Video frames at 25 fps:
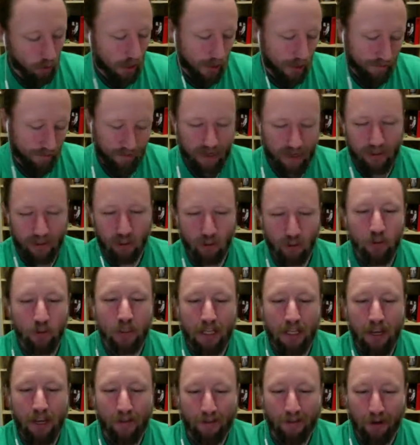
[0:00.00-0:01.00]

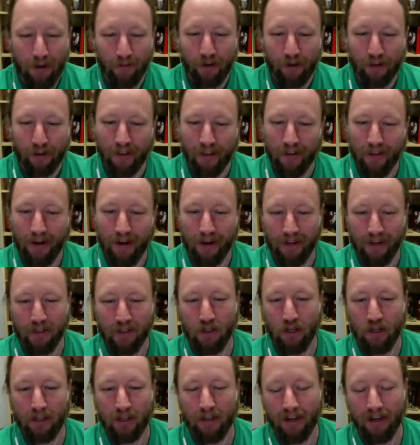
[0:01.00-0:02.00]
exclusivity really there because you
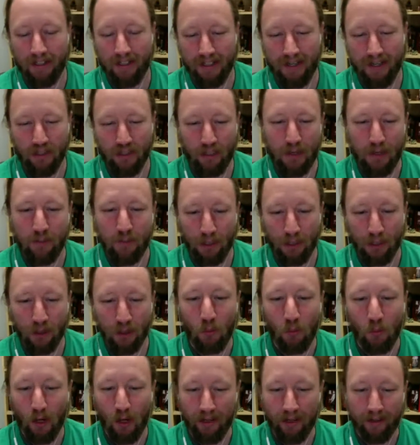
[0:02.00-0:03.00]
could essentially build
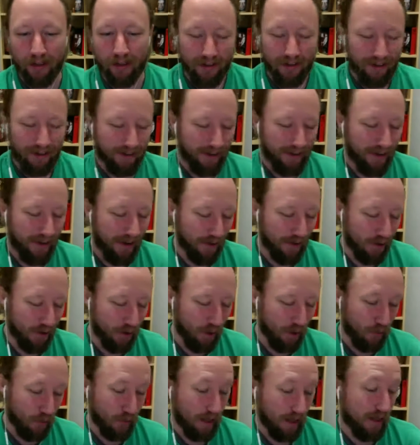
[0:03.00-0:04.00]
one on your
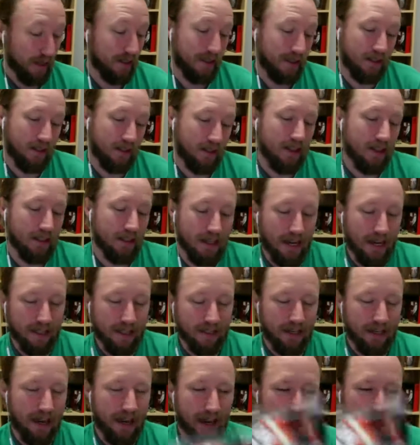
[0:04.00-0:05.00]
own. But it's it's nice
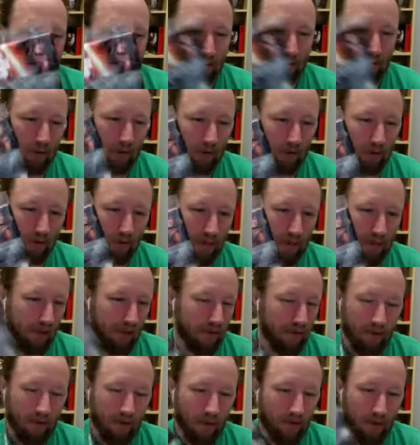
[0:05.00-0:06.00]
to have a little. I
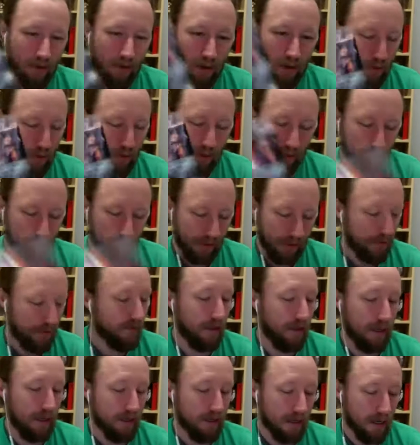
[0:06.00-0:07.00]
love these polybag
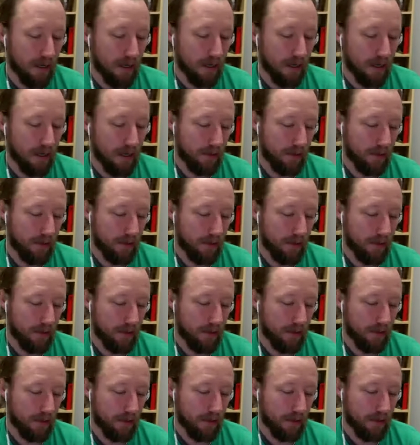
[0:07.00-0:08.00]
things anyway. So mm-hmm.
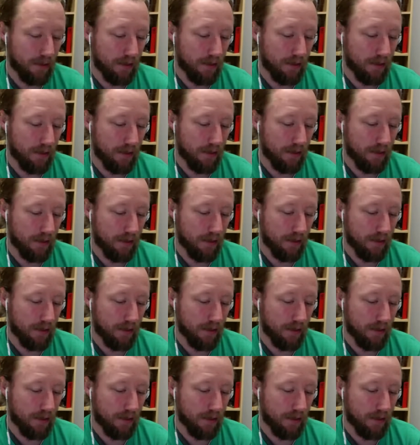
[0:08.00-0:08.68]
me too.